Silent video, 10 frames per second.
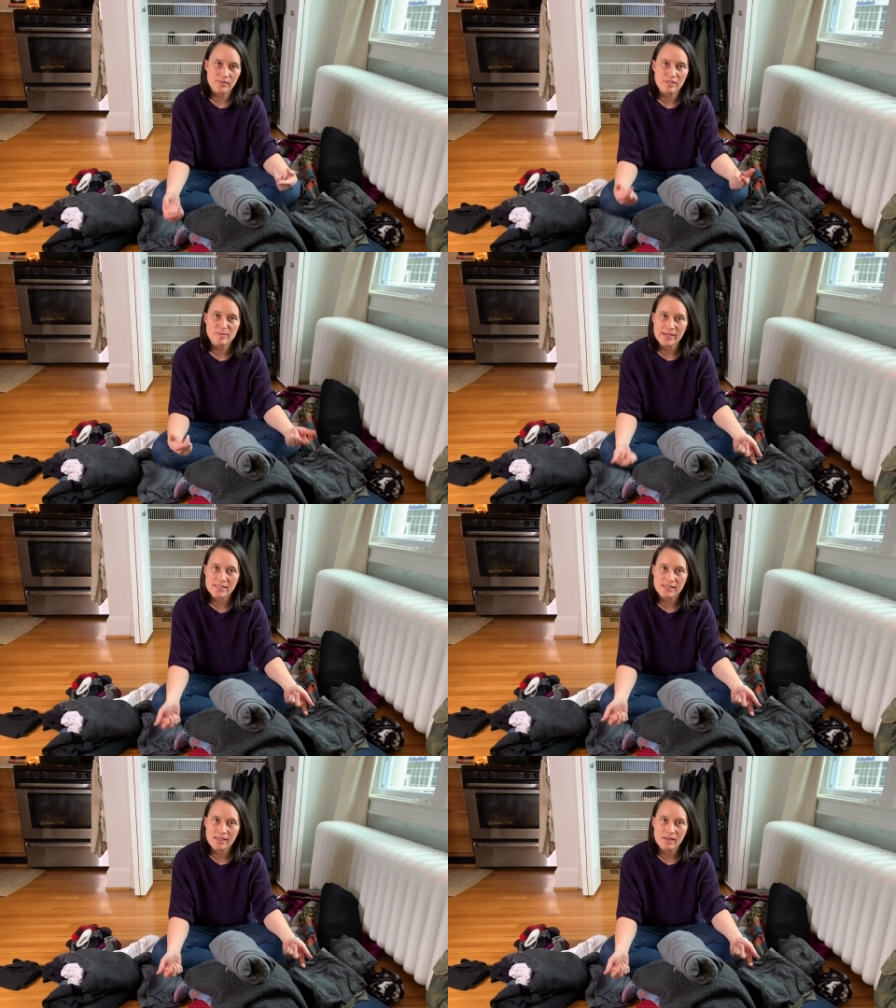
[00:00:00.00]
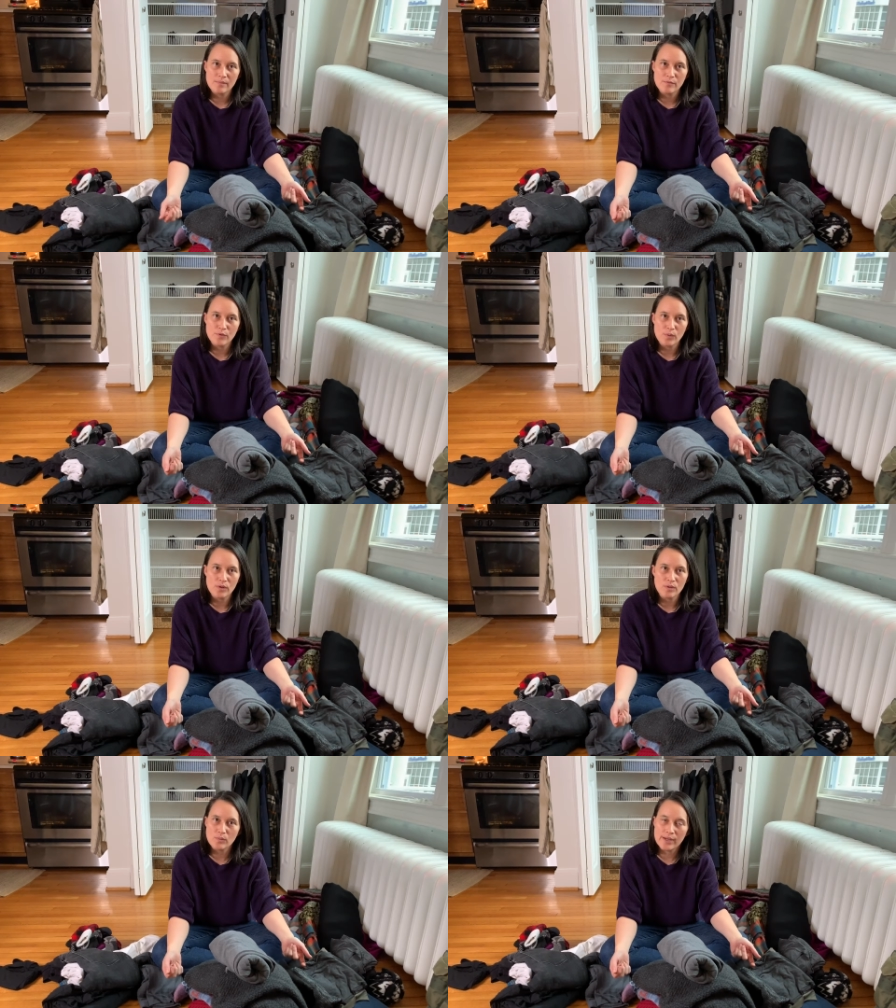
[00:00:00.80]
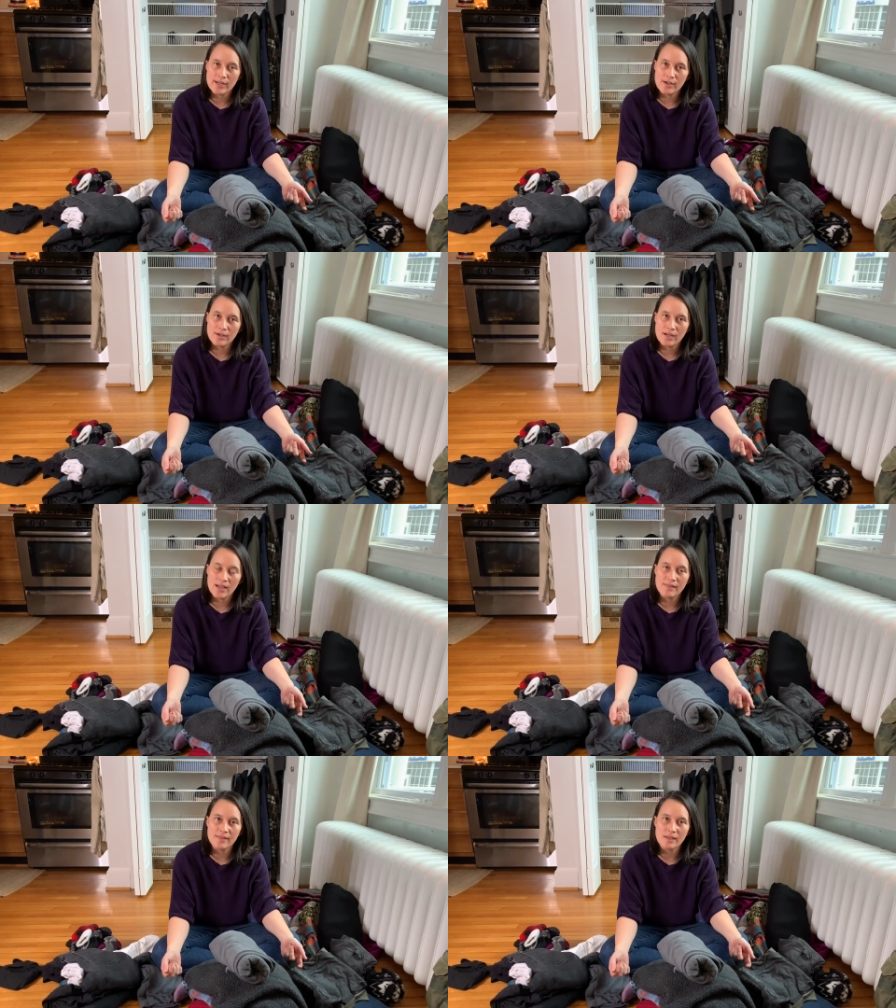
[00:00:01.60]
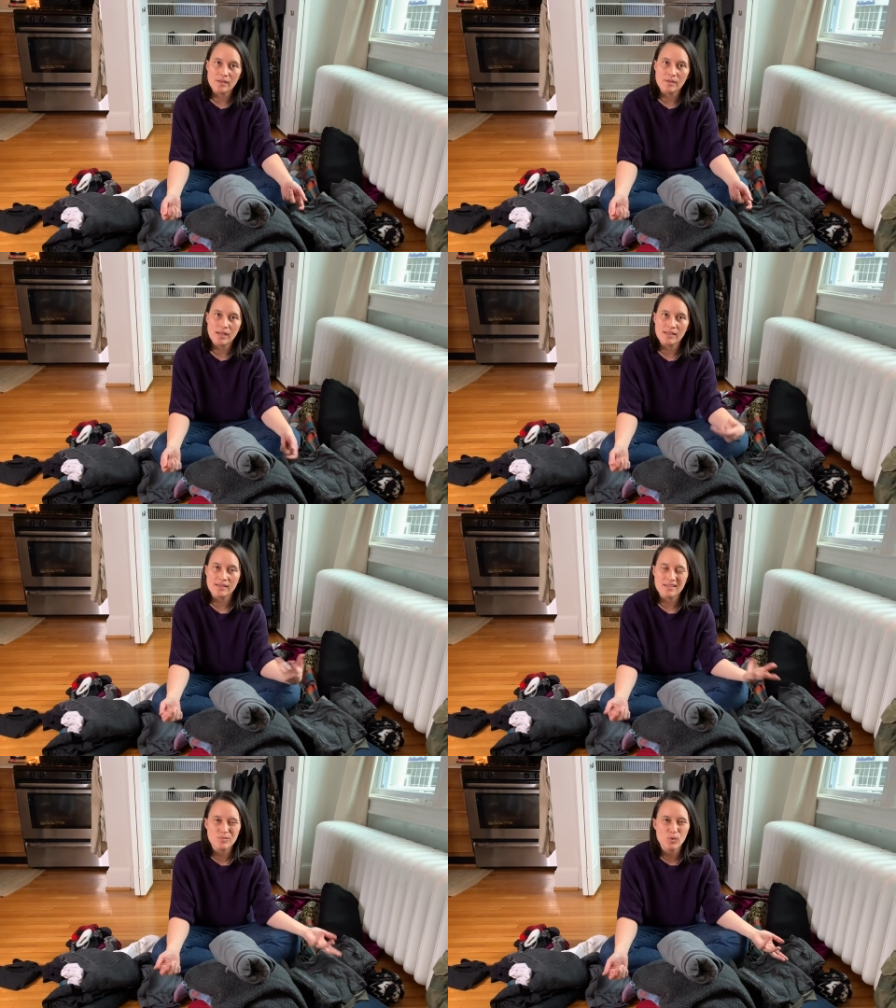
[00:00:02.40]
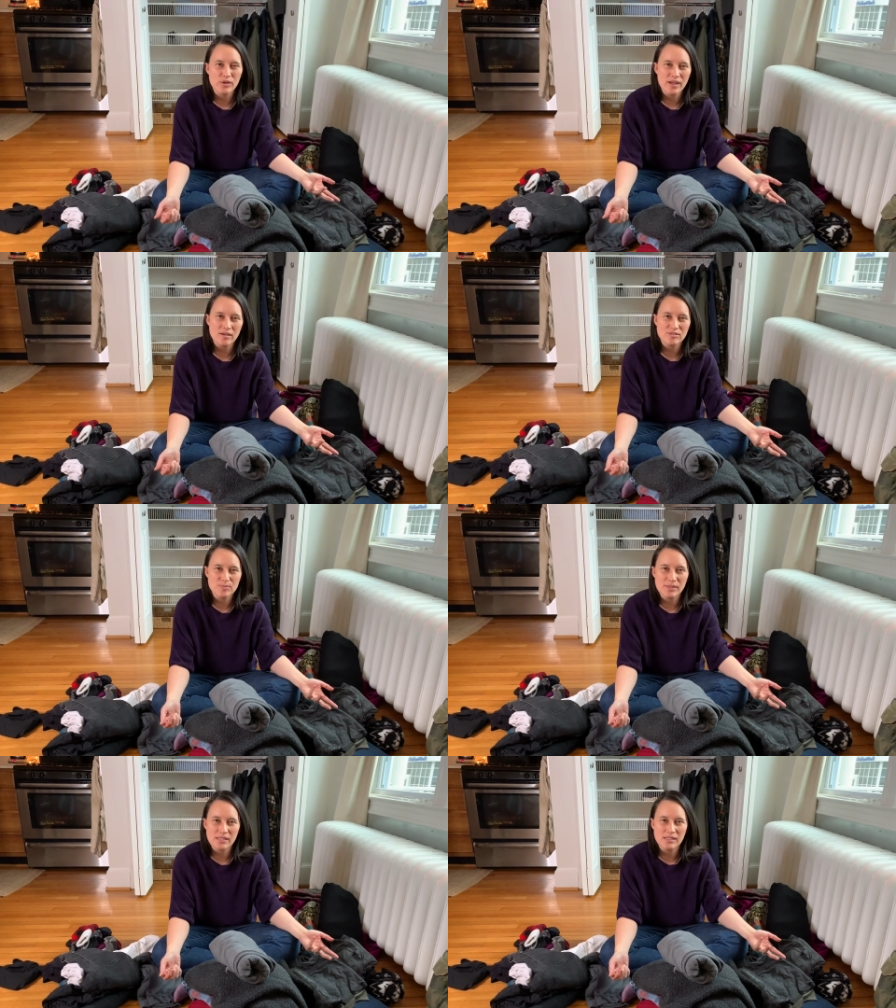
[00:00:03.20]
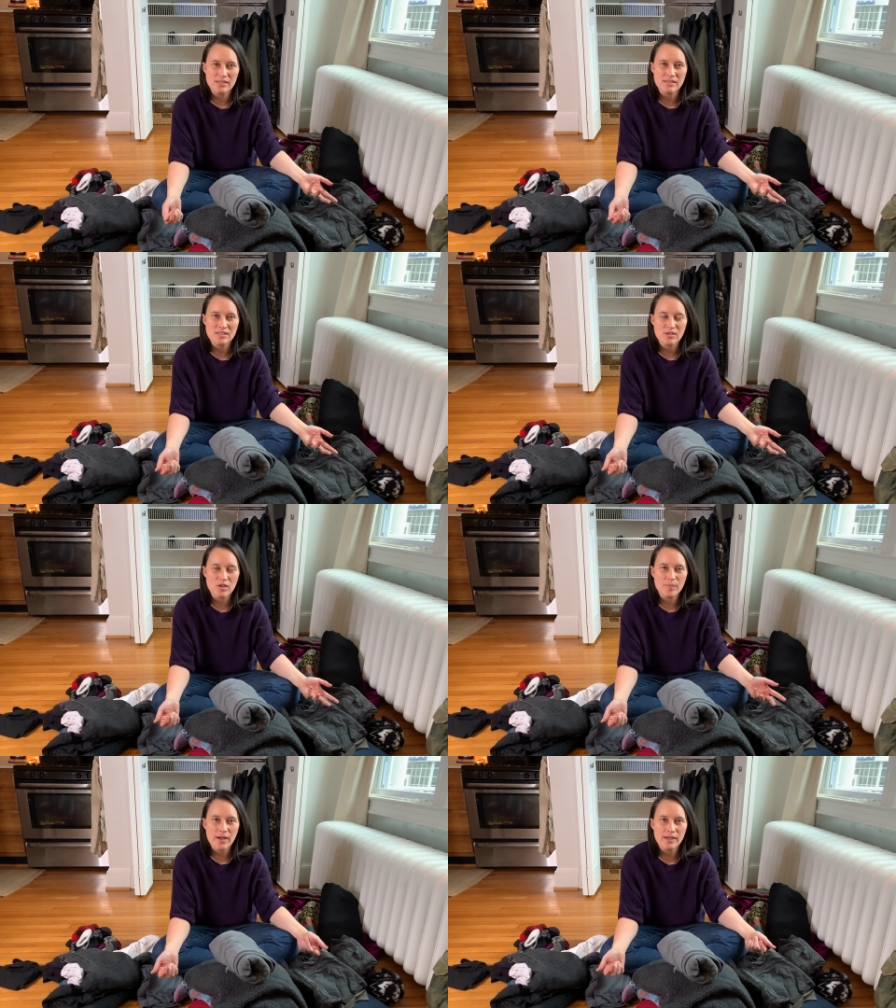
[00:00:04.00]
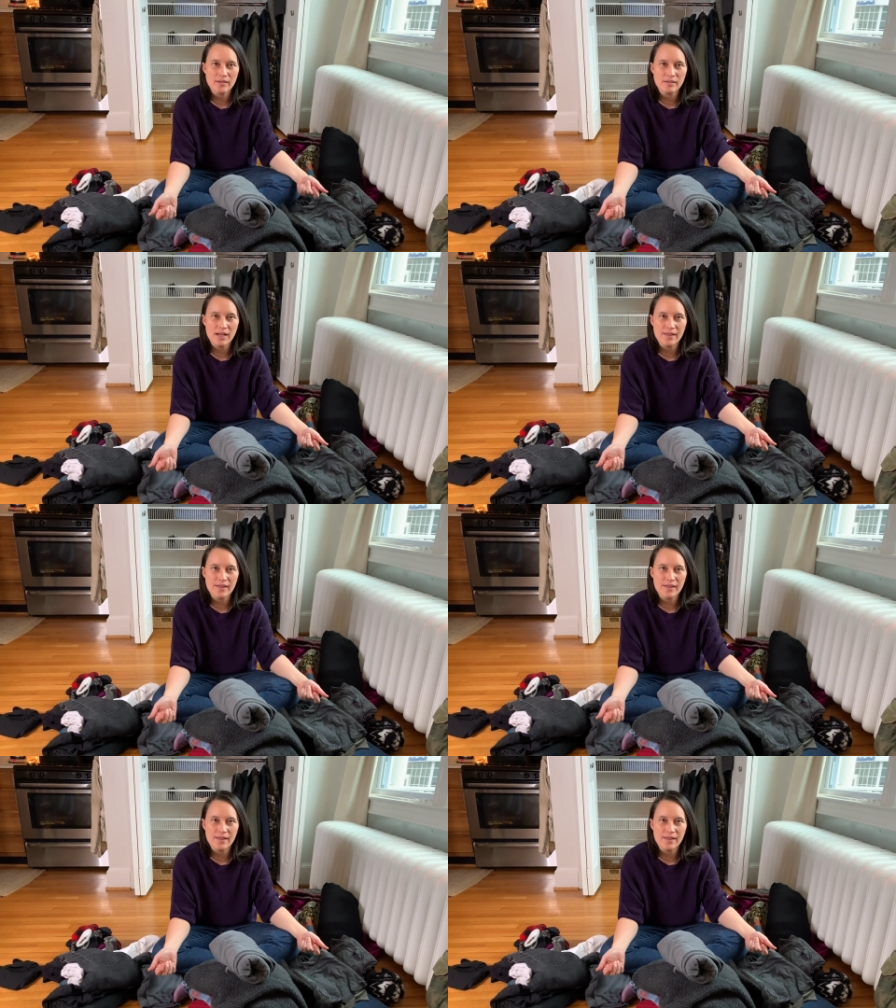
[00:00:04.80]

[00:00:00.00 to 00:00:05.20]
So inspecting them for wear, and then anything that's worn out, just putting it in the discard pile,